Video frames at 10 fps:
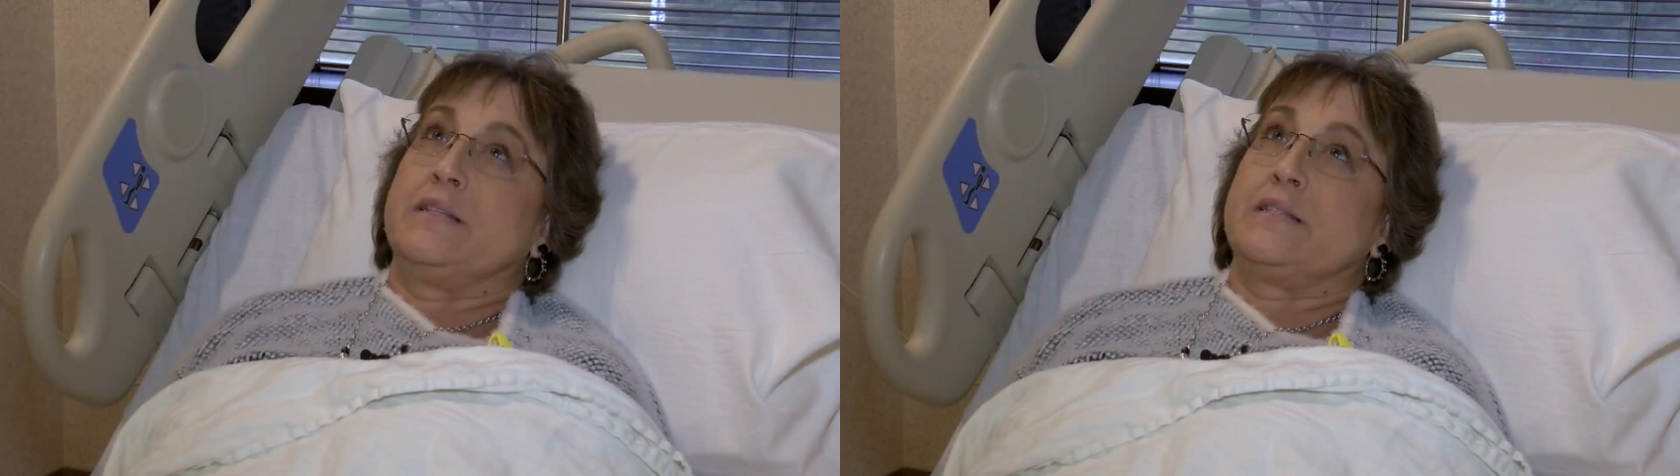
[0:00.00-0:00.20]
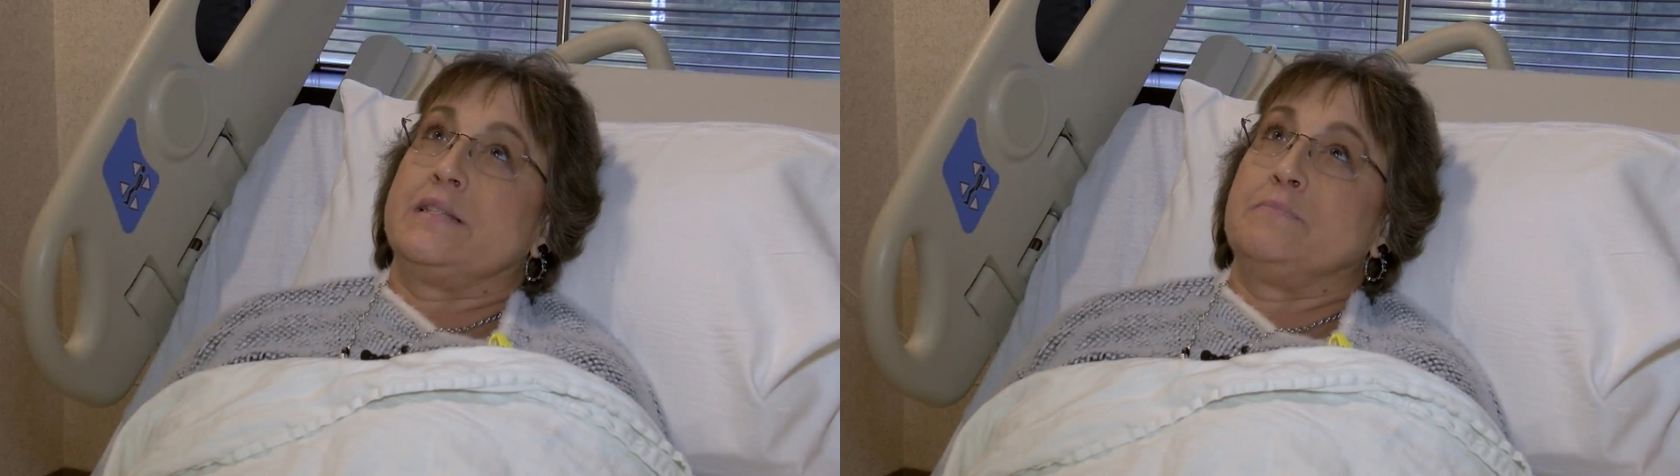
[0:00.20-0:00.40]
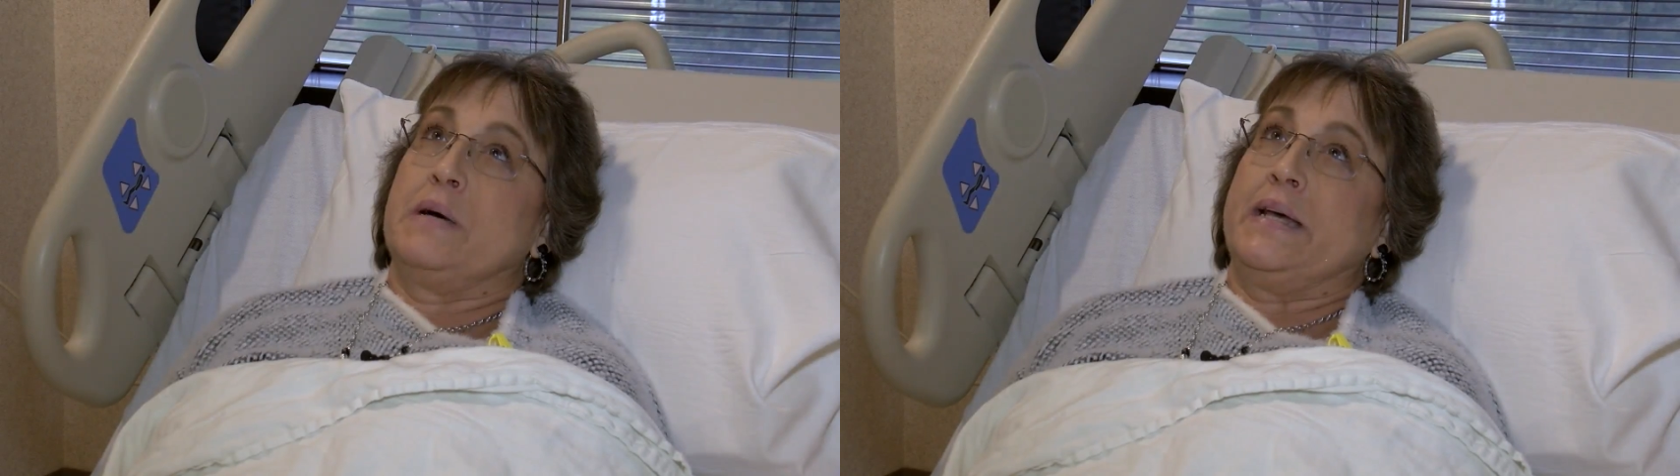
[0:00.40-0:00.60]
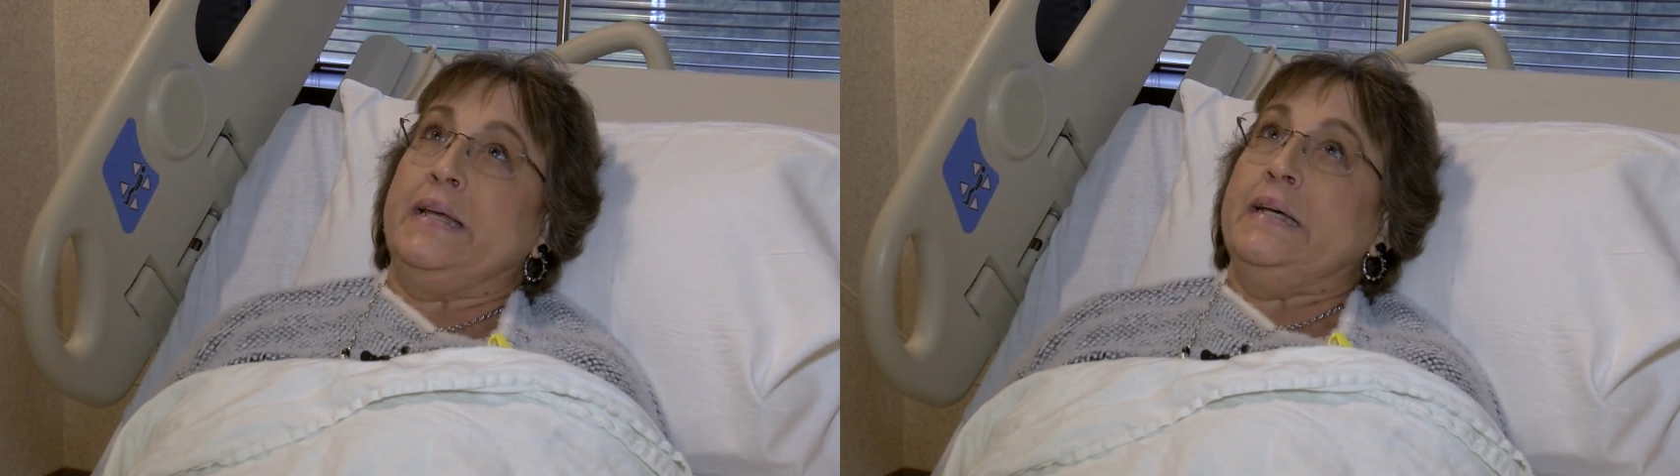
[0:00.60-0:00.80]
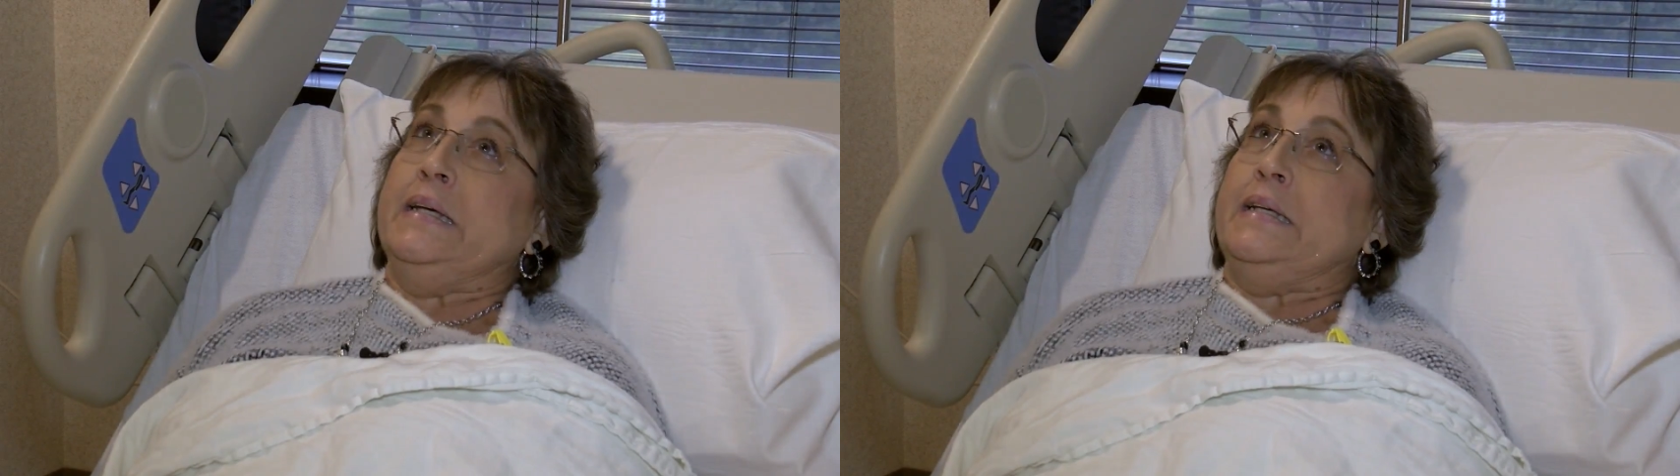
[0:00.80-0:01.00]
This is my
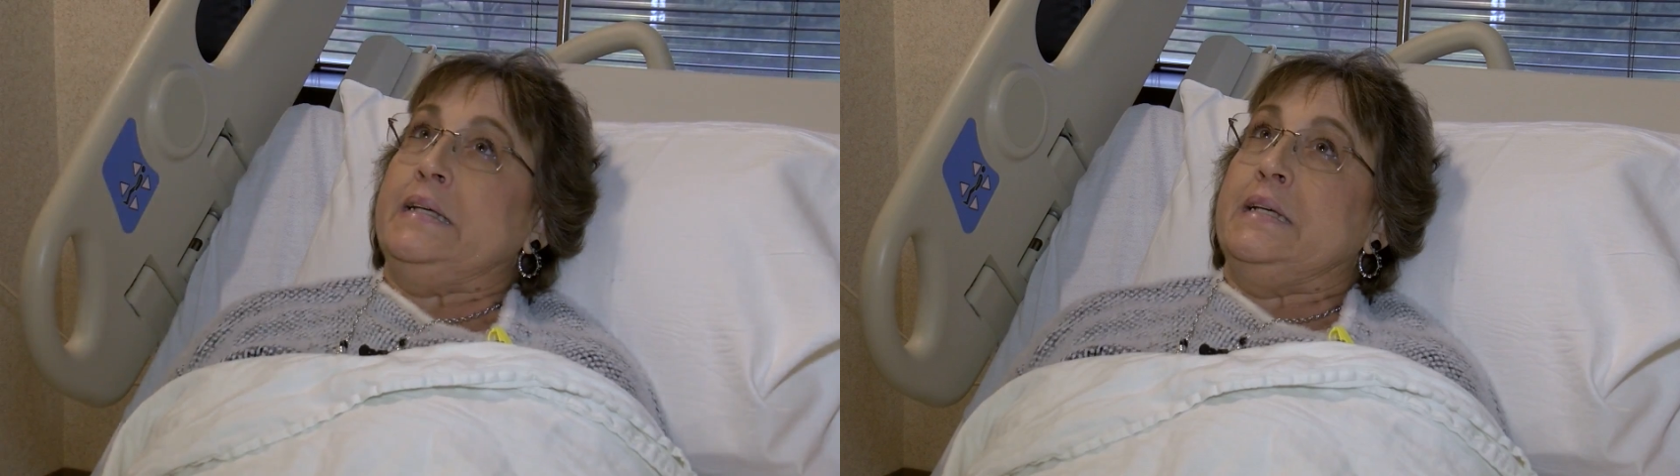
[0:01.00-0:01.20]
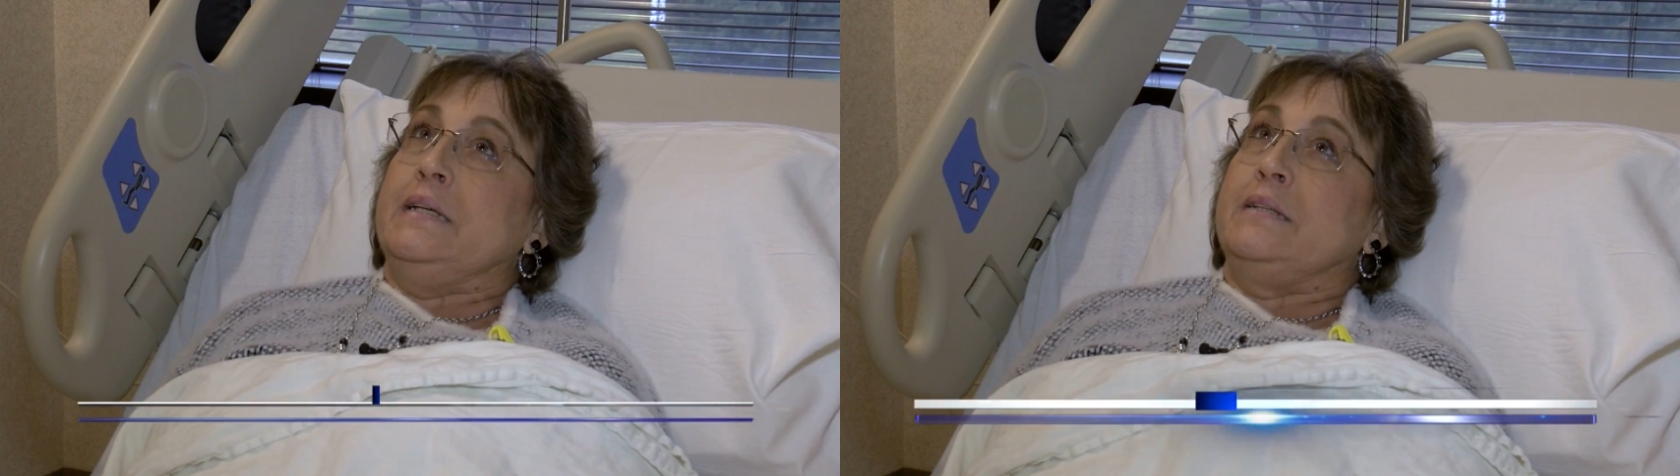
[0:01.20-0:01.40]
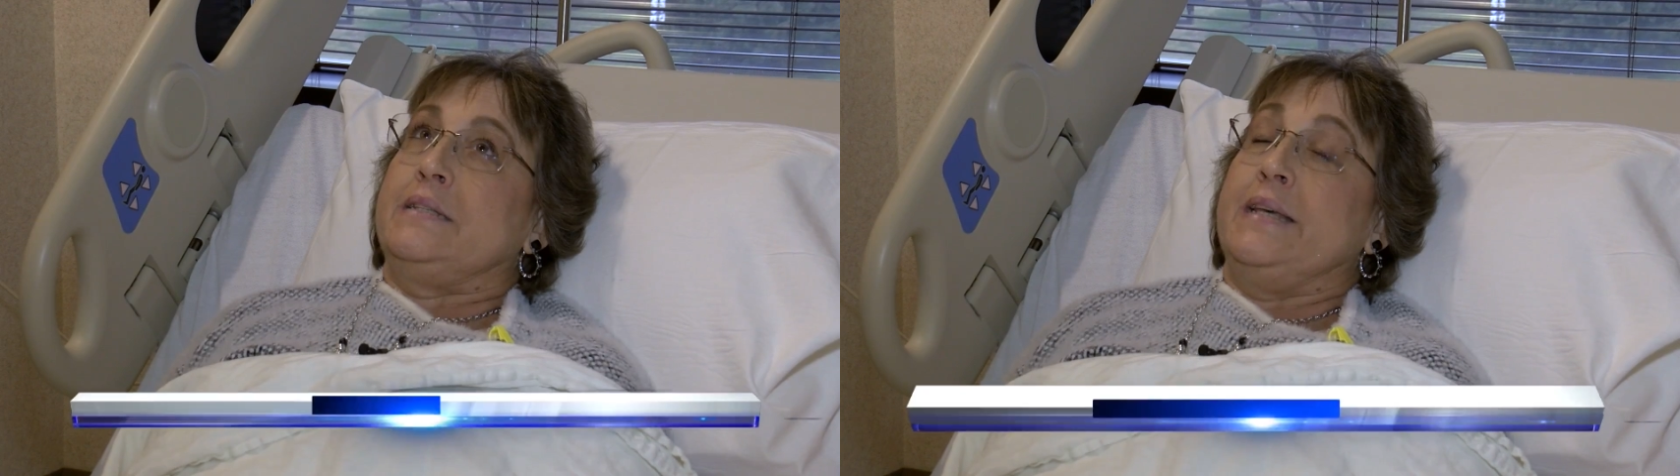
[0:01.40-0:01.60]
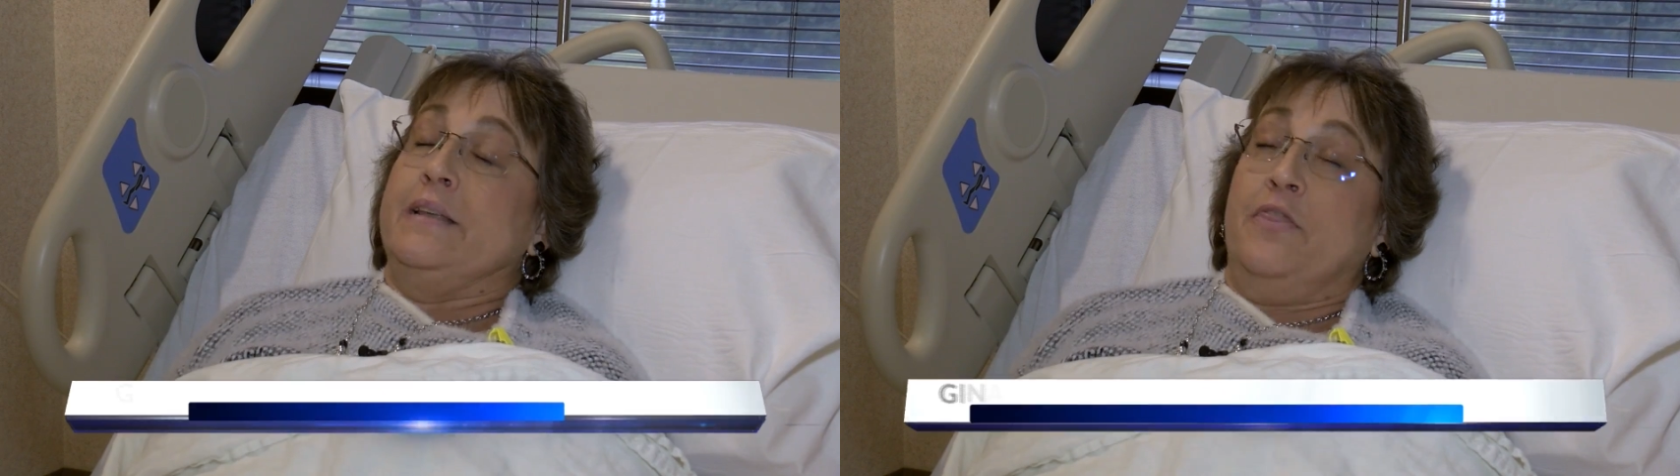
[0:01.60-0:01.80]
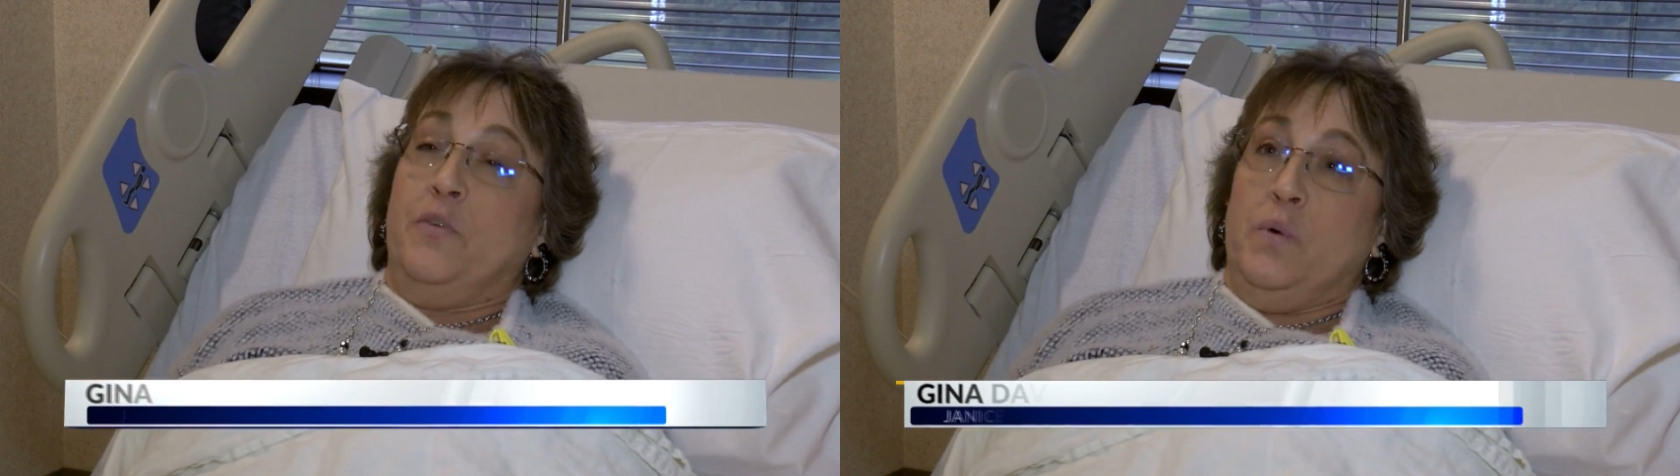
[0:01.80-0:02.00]

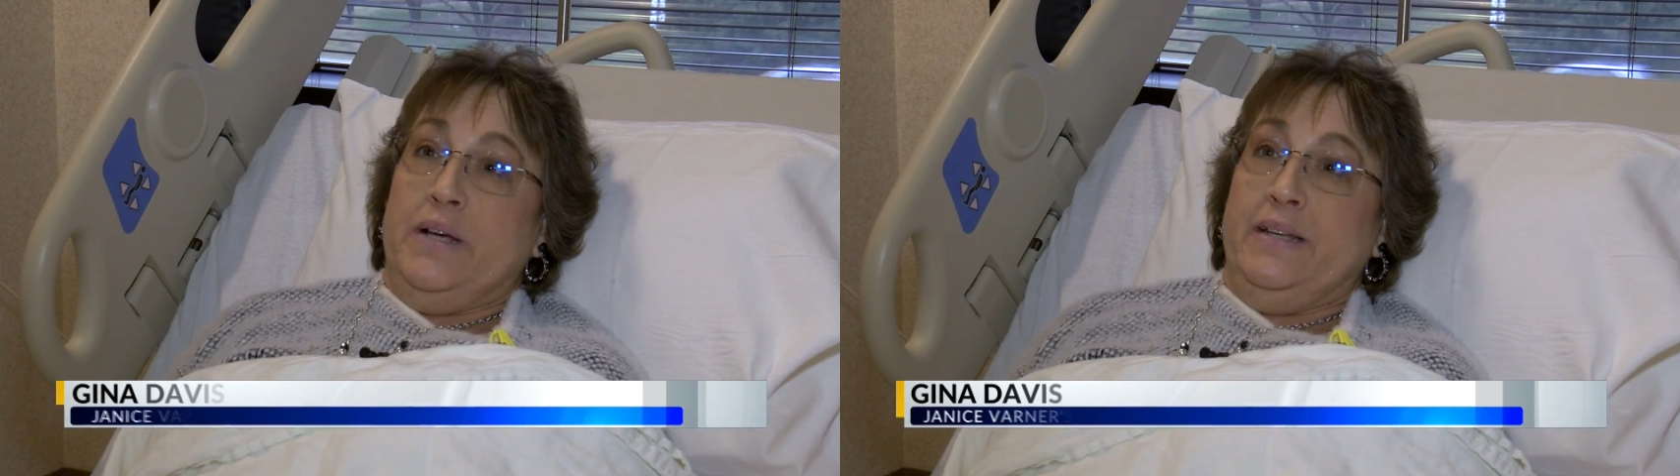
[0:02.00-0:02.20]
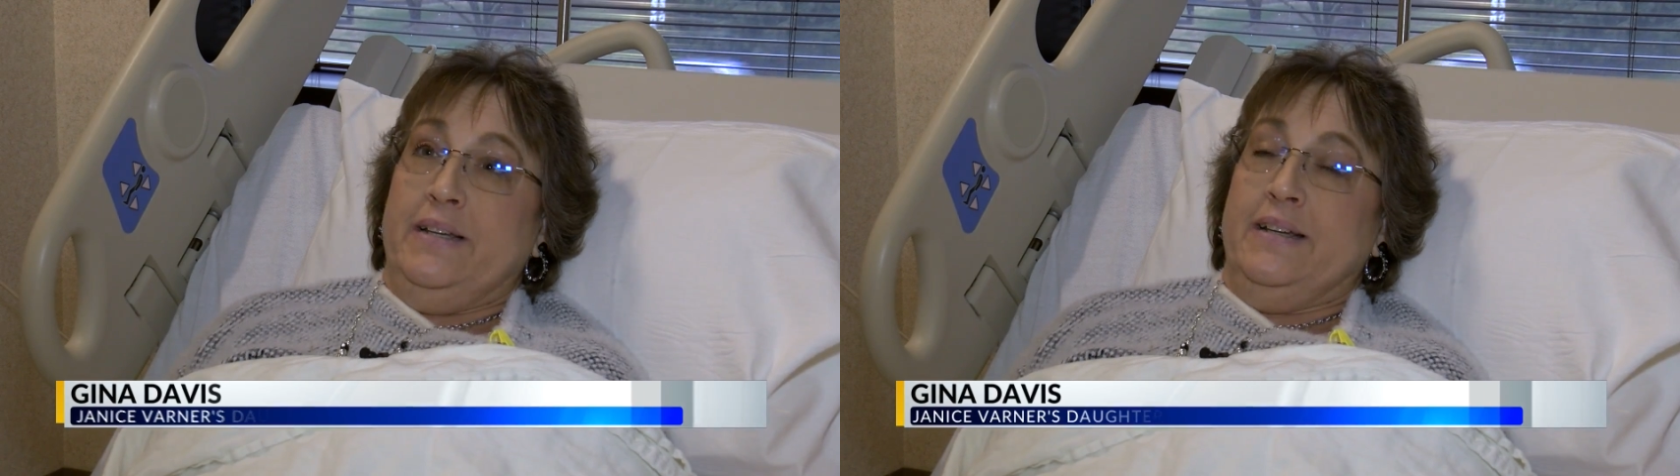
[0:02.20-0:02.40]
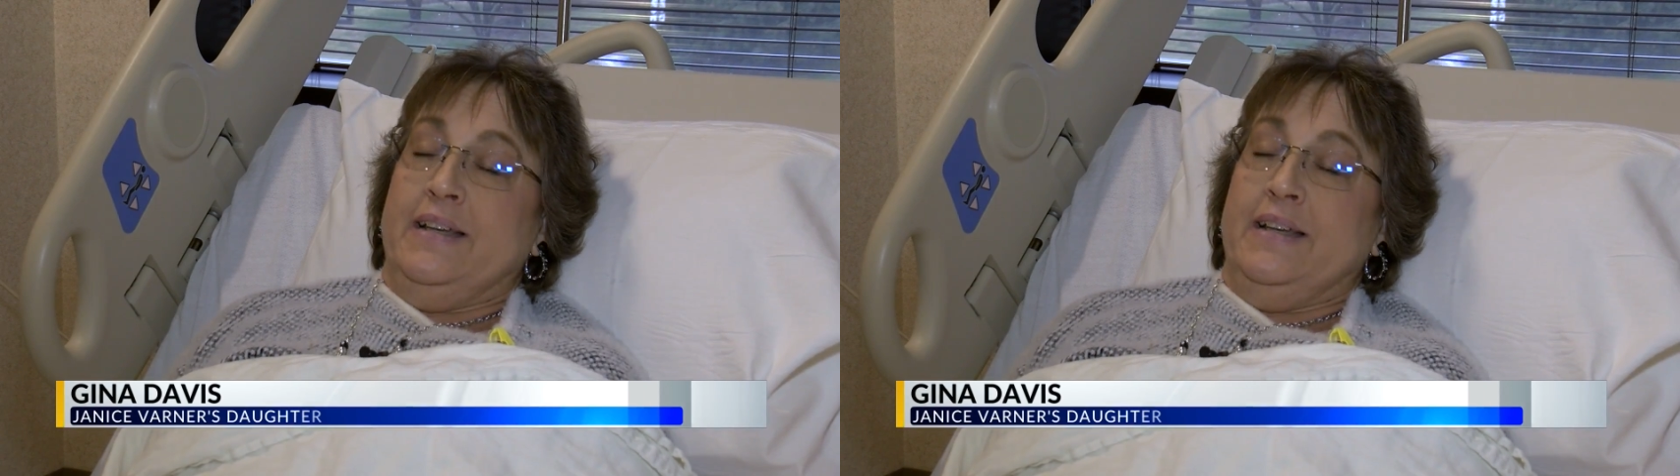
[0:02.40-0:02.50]
10th one,